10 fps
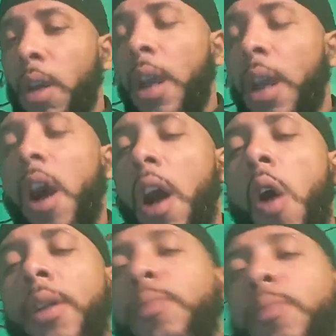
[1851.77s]
And I
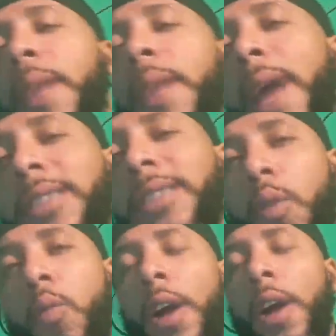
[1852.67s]
always bring it back to
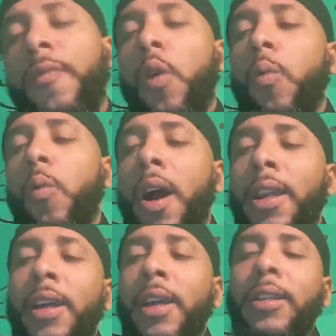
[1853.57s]
the
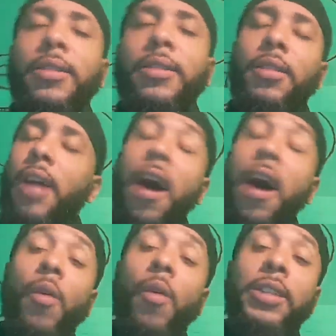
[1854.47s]
141. I
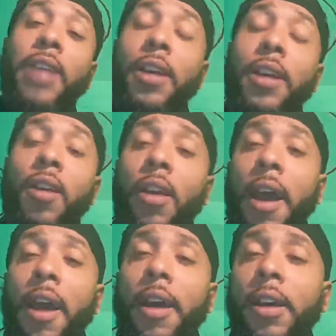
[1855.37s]
always tell y'all
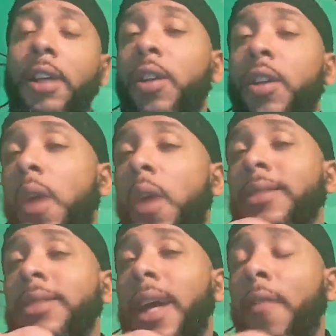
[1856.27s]
that. The
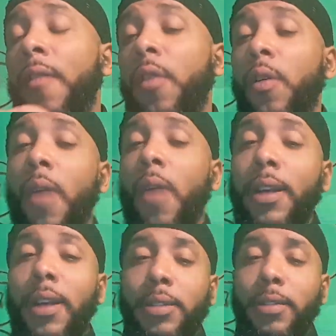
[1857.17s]
ones that are for the
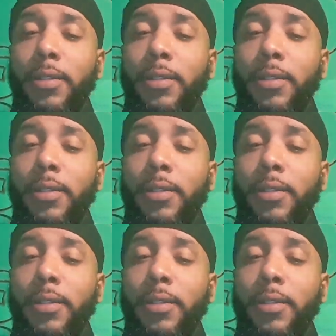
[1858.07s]
oneness.